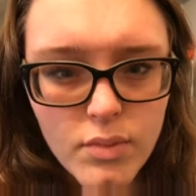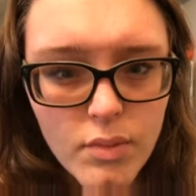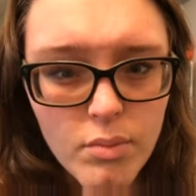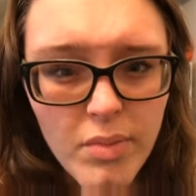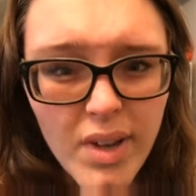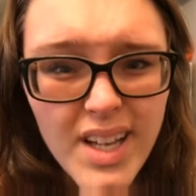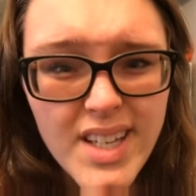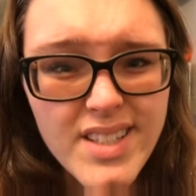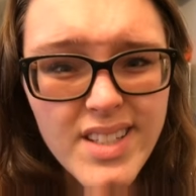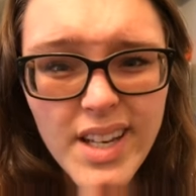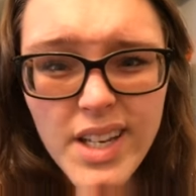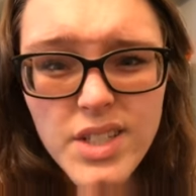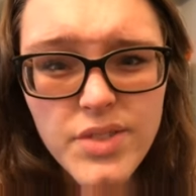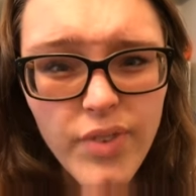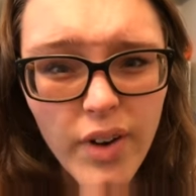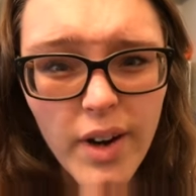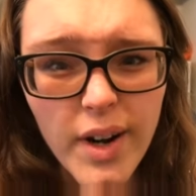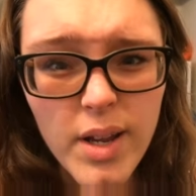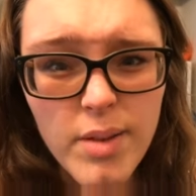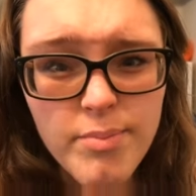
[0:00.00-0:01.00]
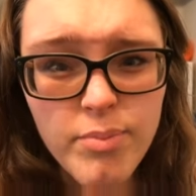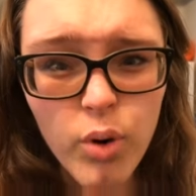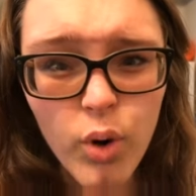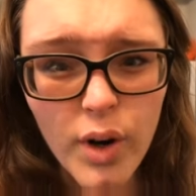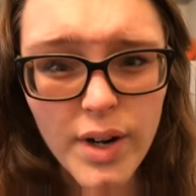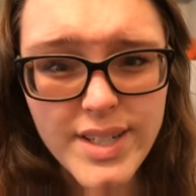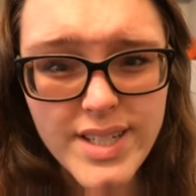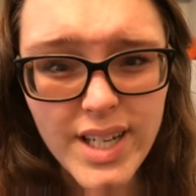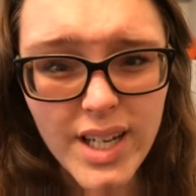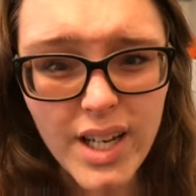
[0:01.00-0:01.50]
because it is very
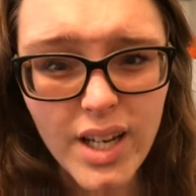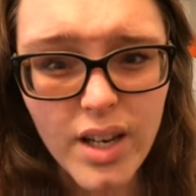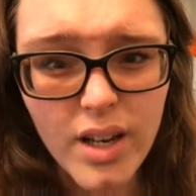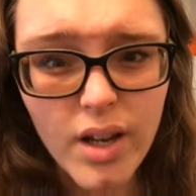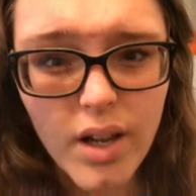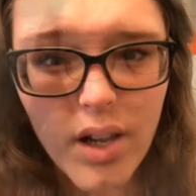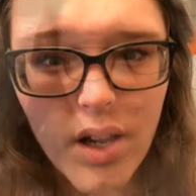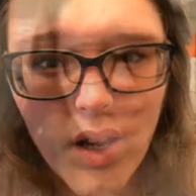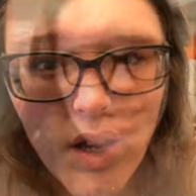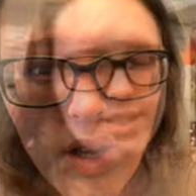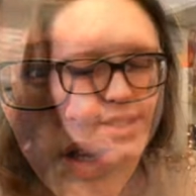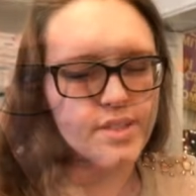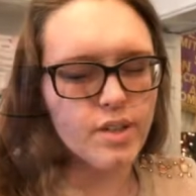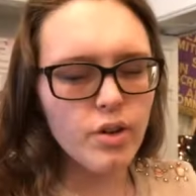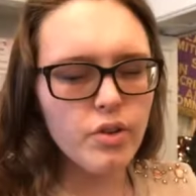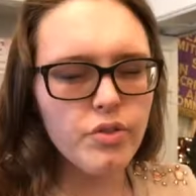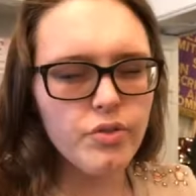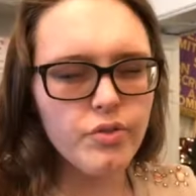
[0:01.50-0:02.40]
important. I still